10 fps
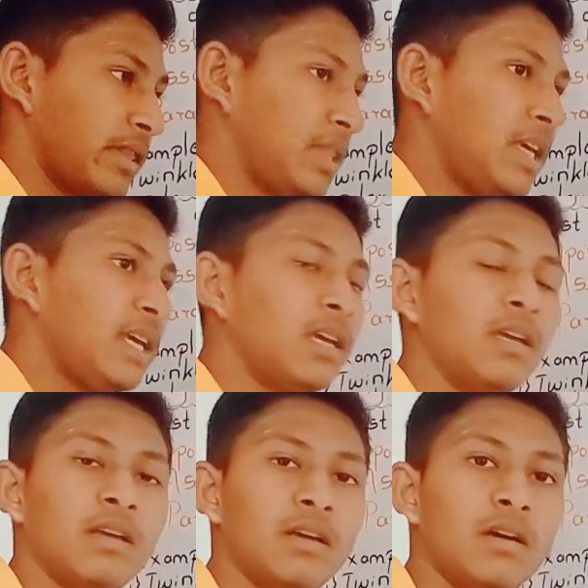
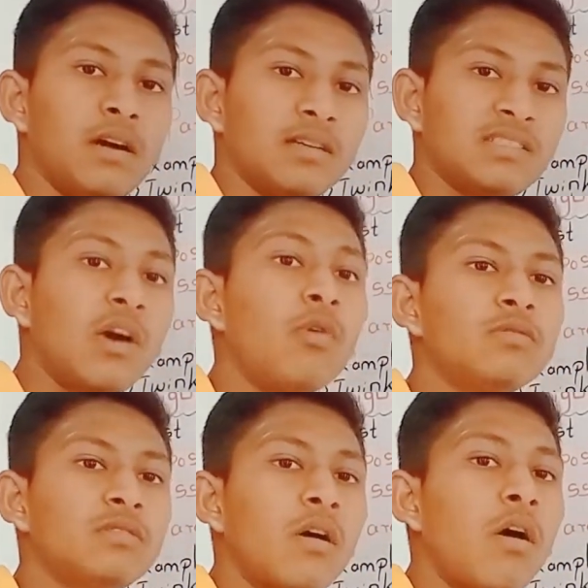the
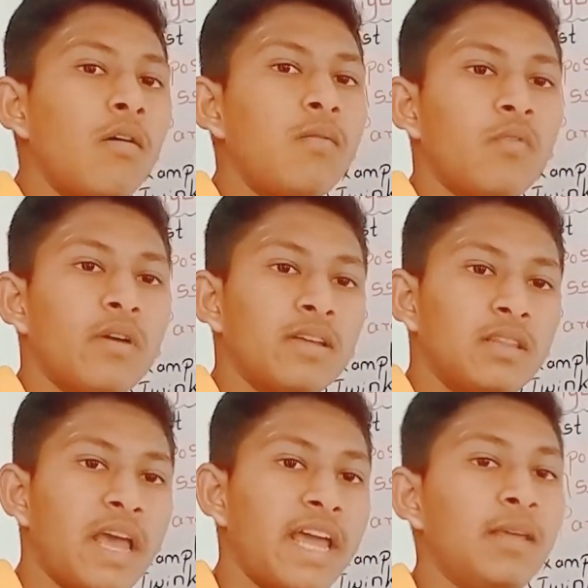sounds of
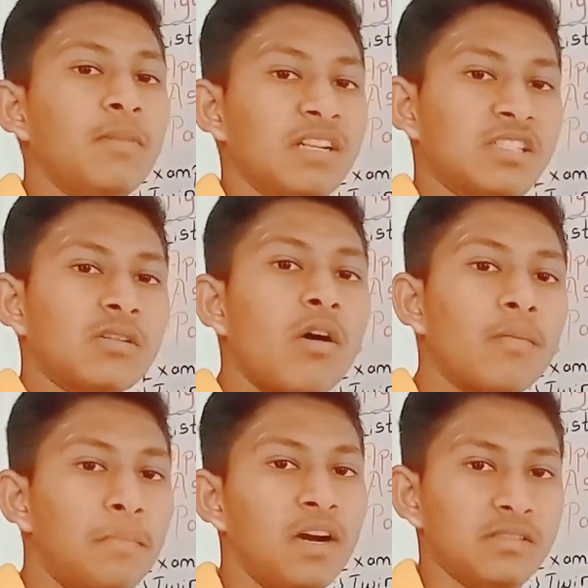animals
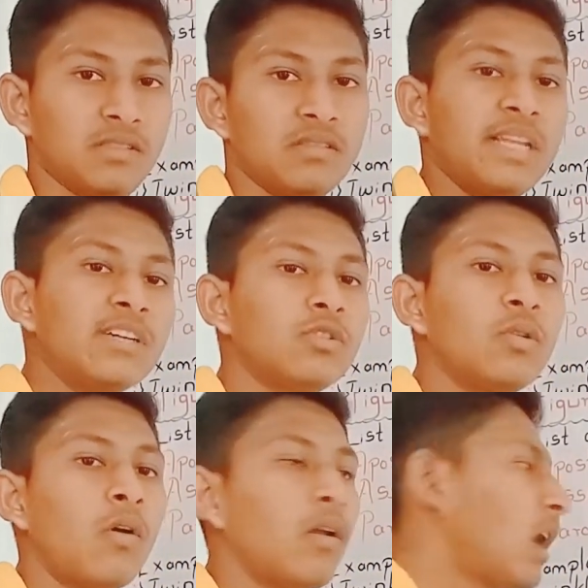or birds, that's we
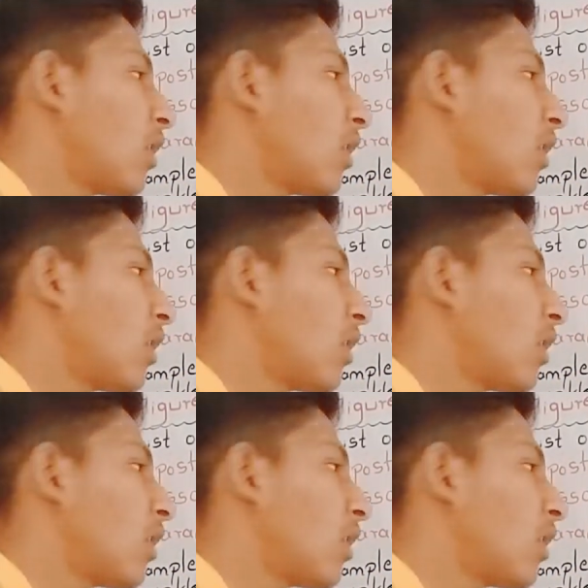call